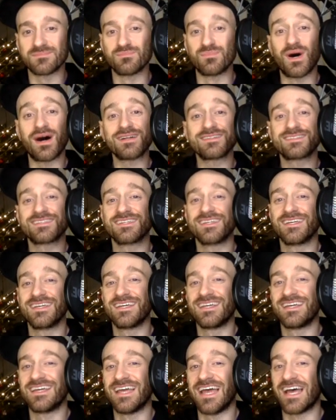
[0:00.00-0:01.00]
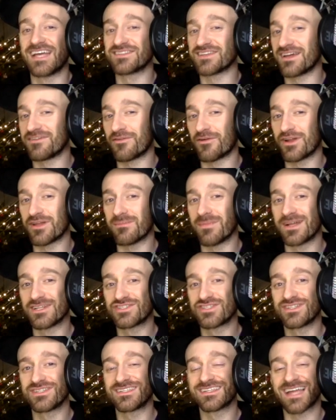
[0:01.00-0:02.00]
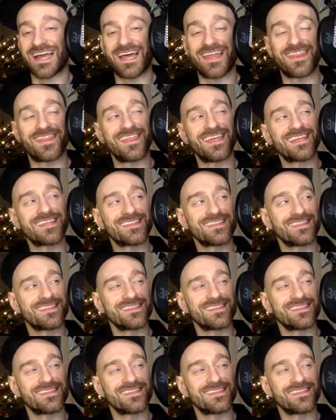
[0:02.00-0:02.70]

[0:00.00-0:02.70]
But, as I've already mentioned, I think